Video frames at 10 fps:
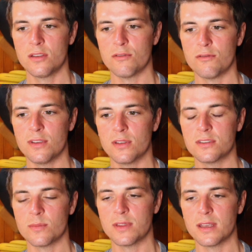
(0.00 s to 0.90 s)
can feel
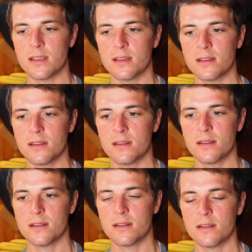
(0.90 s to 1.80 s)
something
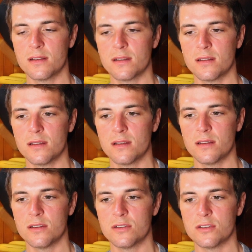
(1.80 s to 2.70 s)

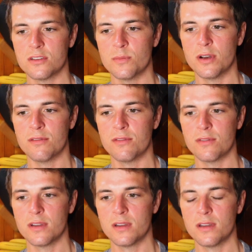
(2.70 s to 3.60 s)
just above
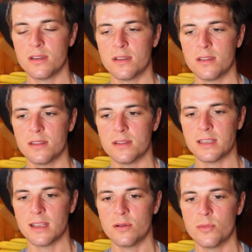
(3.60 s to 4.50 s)
the
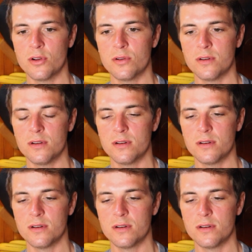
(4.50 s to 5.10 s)
tailbone.